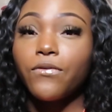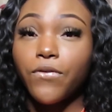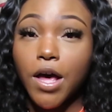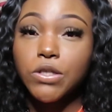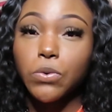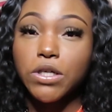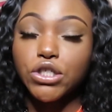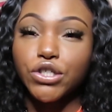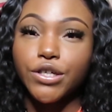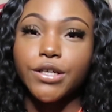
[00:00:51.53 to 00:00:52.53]
First
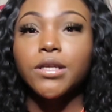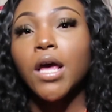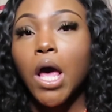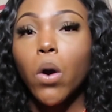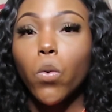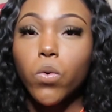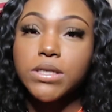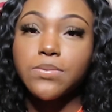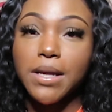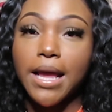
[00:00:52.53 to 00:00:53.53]
question,
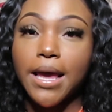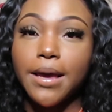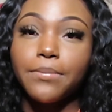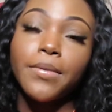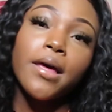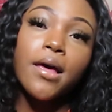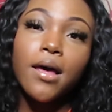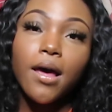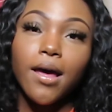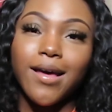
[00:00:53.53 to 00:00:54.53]
what's my name?
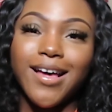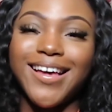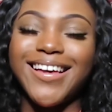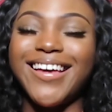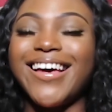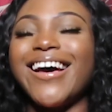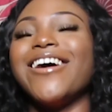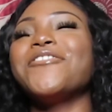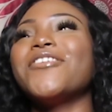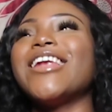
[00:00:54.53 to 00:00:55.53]

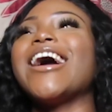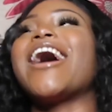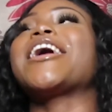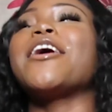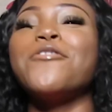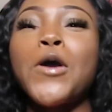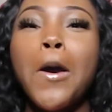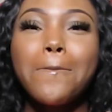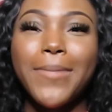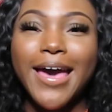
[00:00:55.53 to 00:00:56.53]
I feel like I
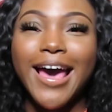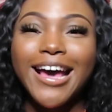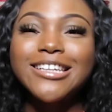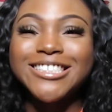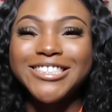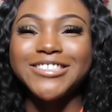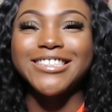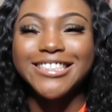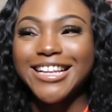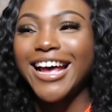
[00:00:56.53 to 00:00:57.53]
gave bare
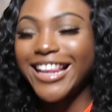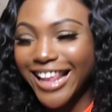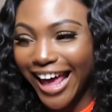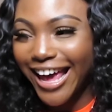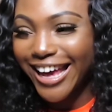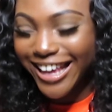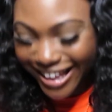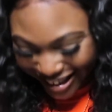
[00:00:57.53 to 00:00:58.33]
attitude in that,